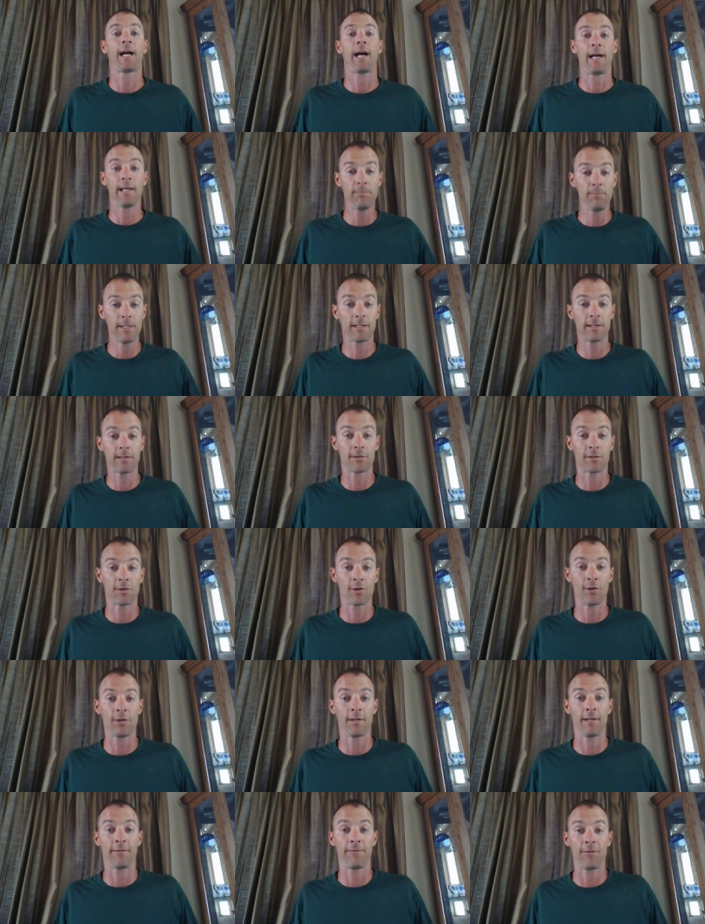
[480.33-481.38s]
I'd be
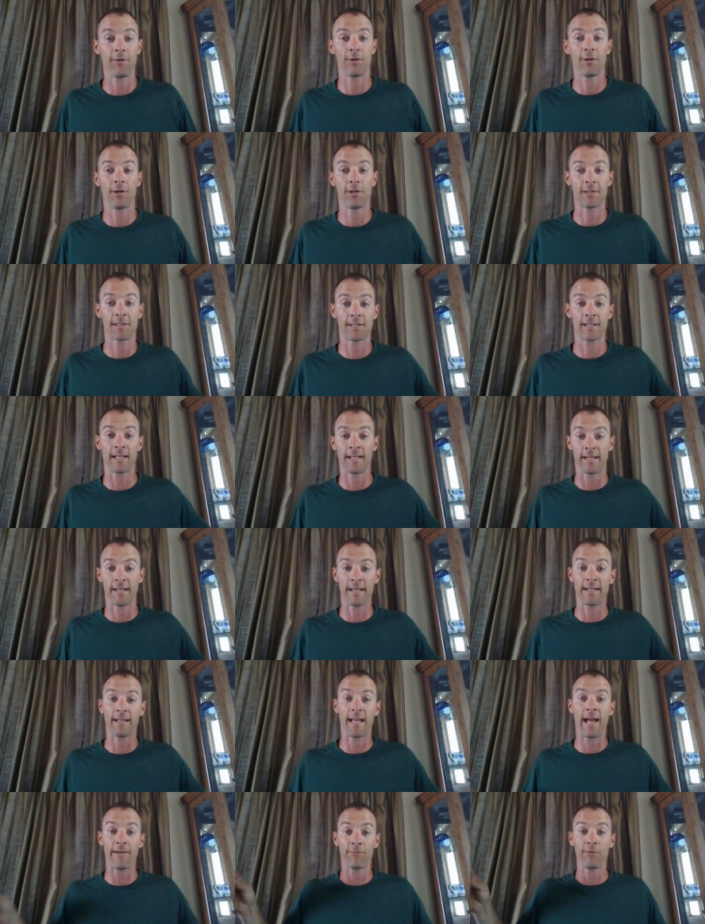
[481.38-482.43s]
concerned if you could sin
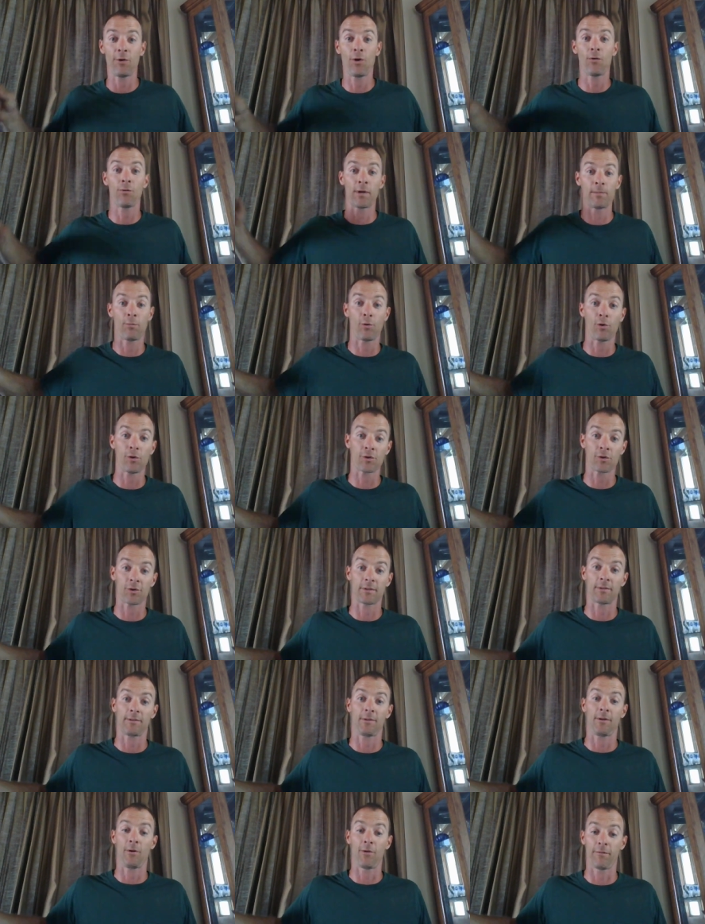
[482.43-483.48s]
and have no remorse
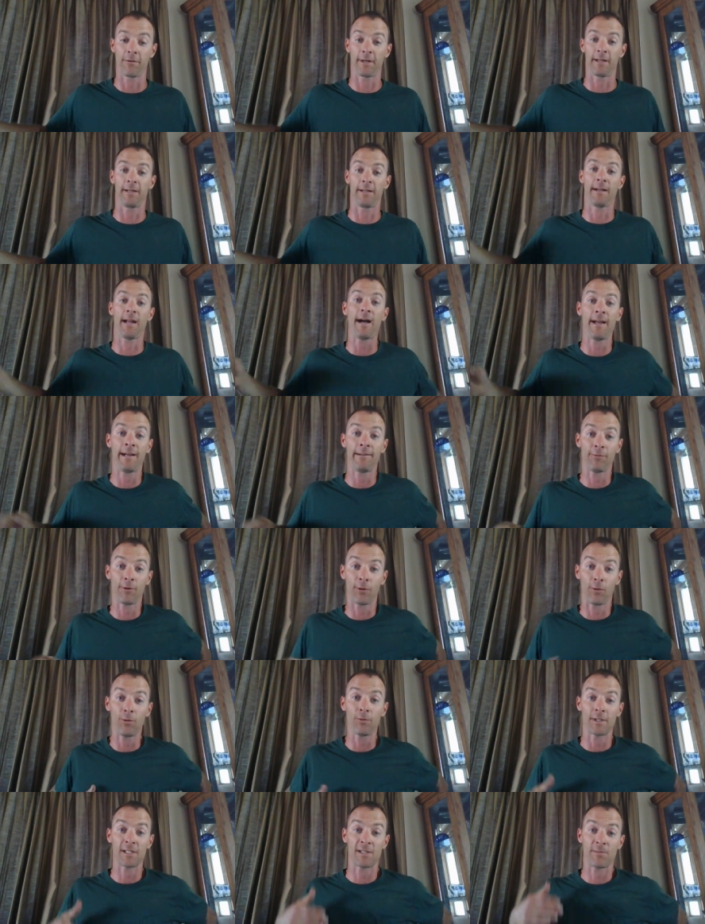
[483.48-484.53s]
over it, and not have the
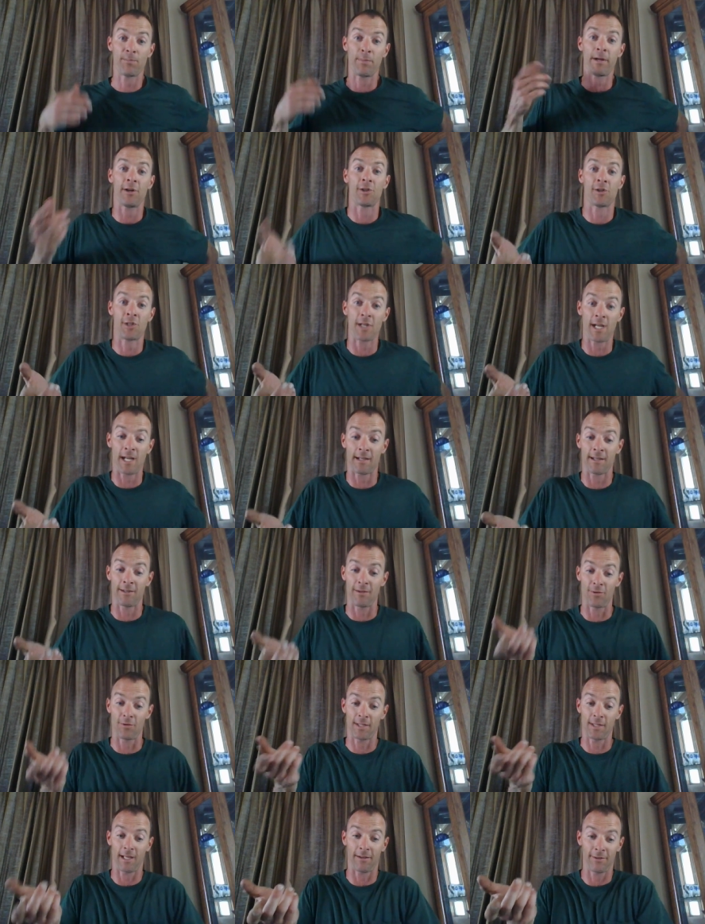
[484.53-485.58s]
Holy Spirit checking
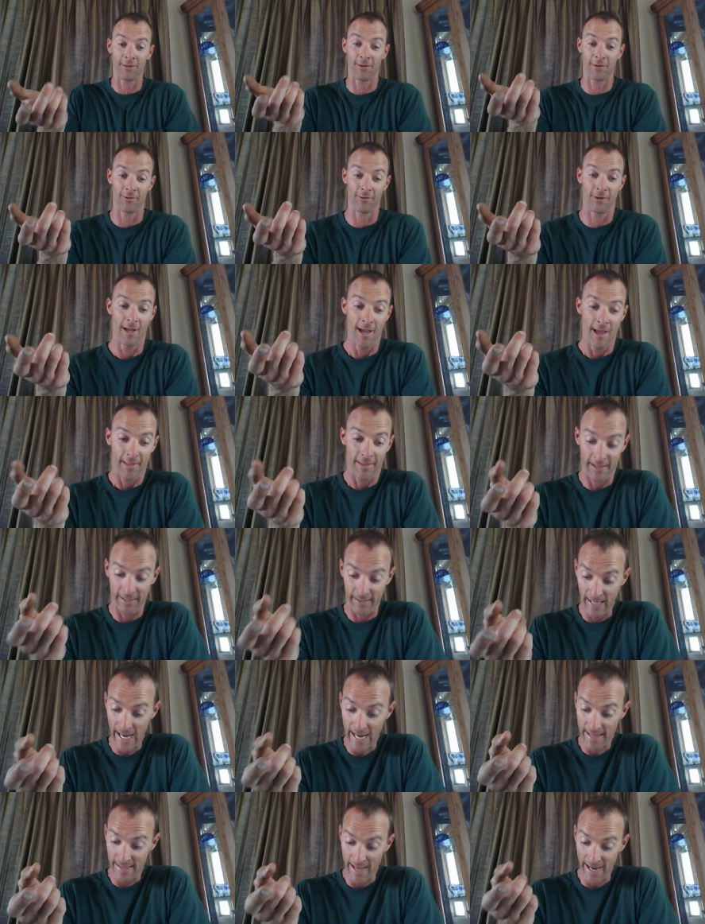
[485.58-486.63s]
you, telling you that,
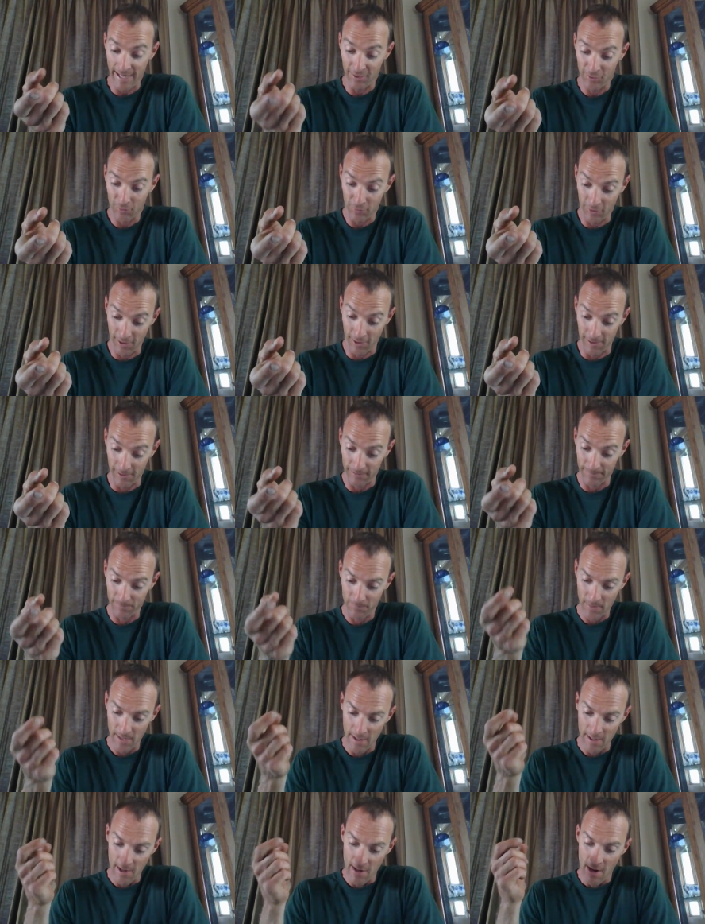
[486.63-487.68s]
hey, that's wrong.
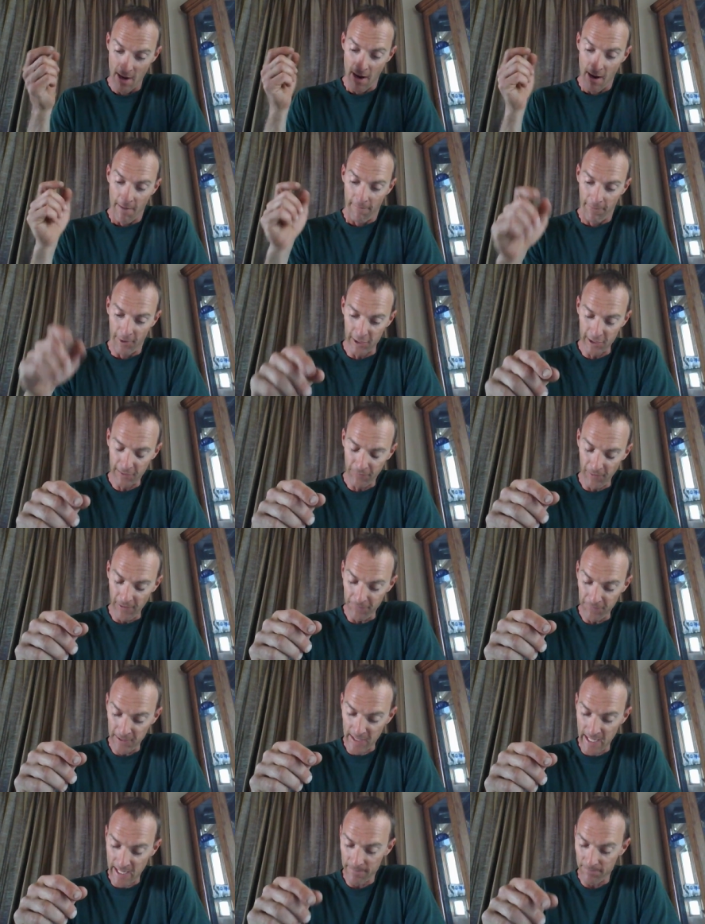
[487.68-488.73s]
Verse
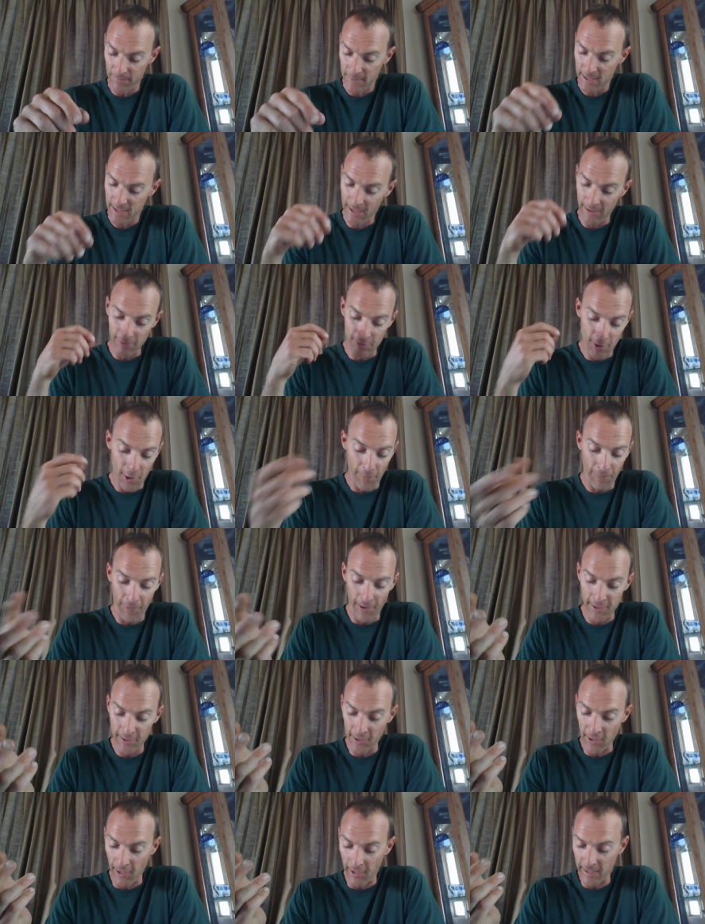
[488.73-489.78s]
15, still
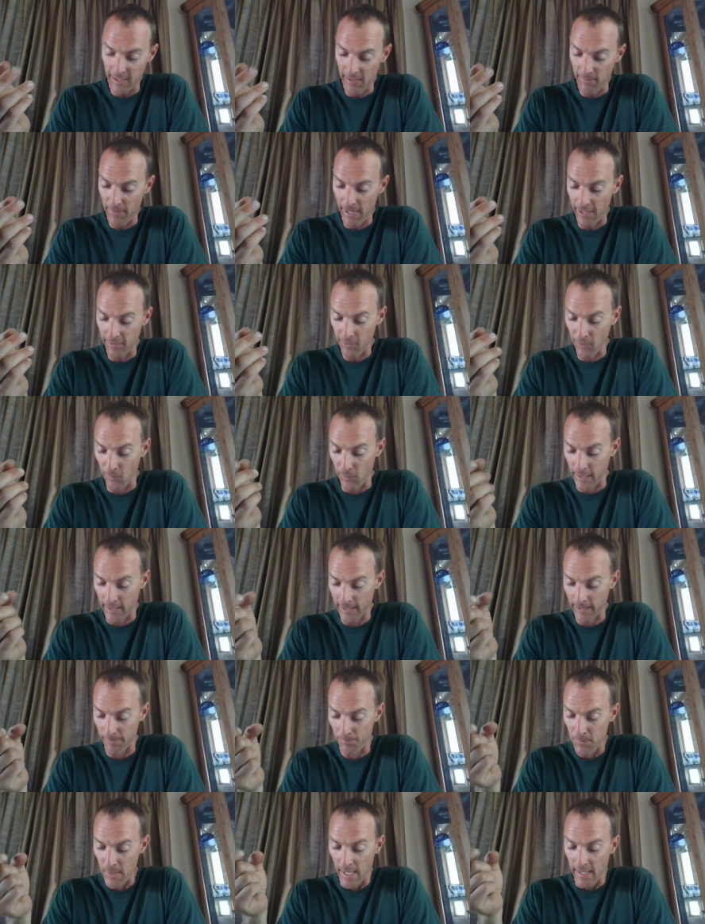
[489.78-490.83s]
Zophar talking about the wicked.